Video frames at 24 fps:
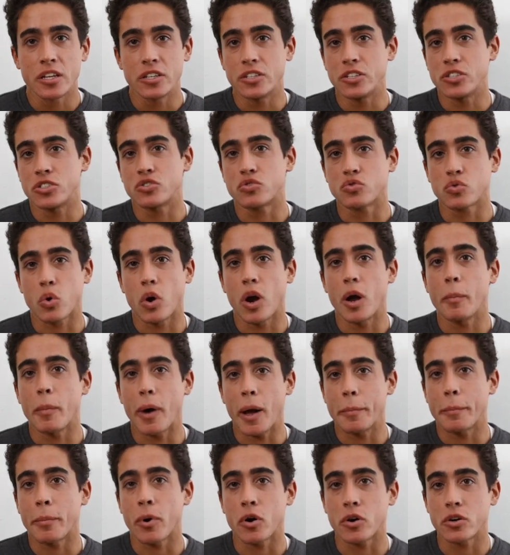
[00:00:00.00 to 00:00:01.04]
destroy
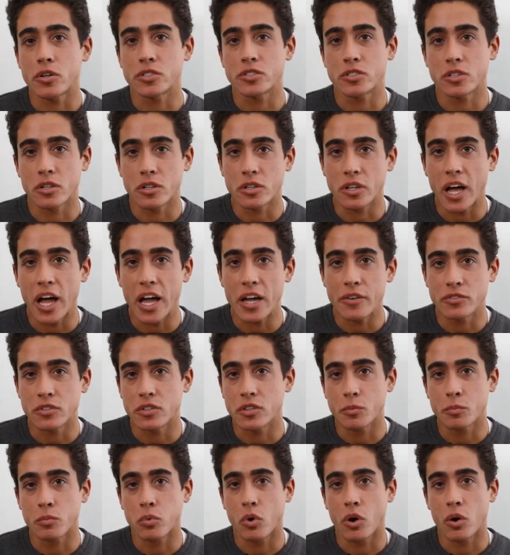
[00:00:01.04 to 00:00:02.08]
my personal life
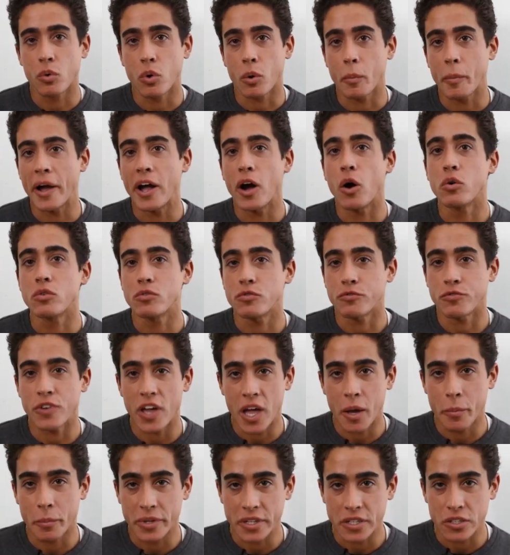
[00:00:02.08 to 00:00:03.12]
to the point where my own
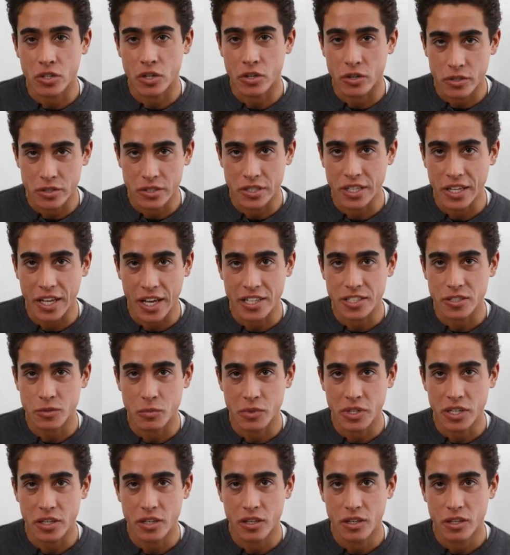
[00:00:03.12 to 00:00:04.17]
family turns against
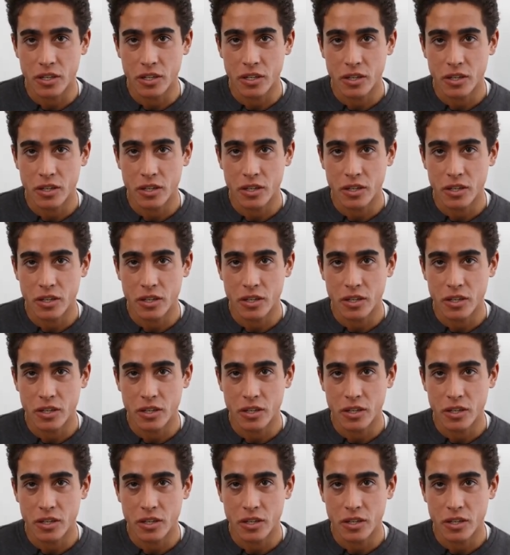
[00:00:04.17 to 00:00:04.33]
me.